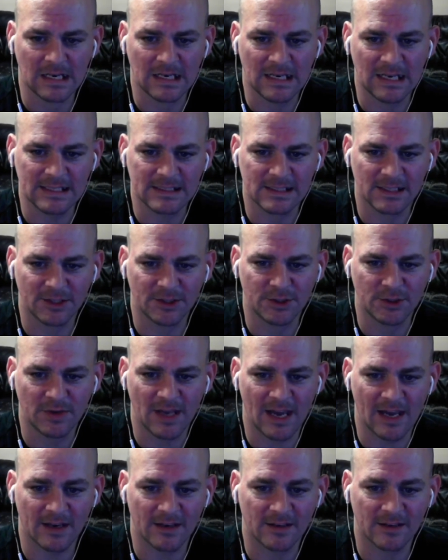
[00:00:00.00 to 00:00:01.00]
Let's do
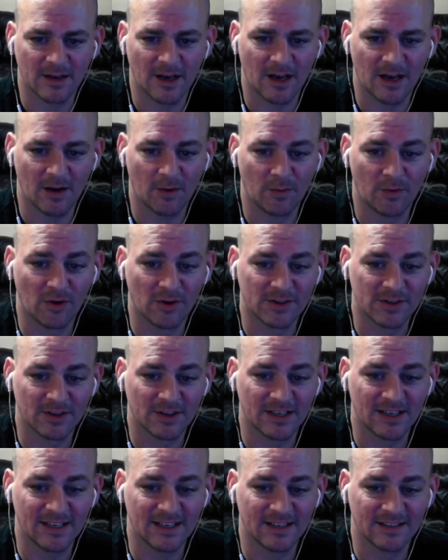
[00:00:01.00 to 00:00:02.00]
that. We're also
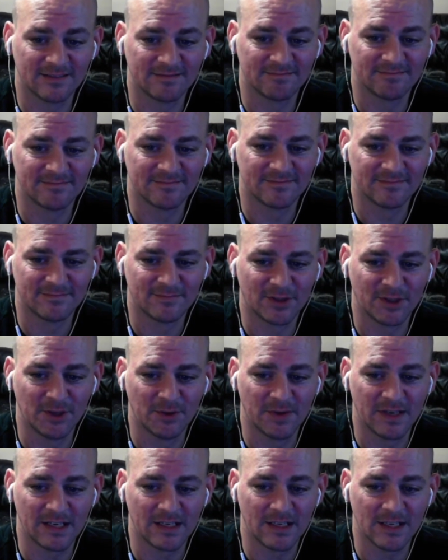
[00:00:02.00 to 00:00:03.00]
we're
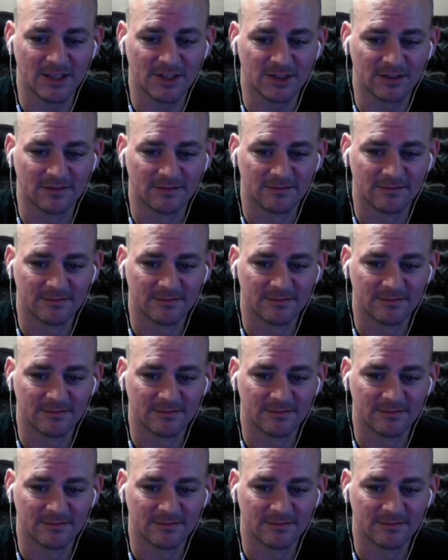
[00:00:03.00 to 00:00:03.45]
doing ignition.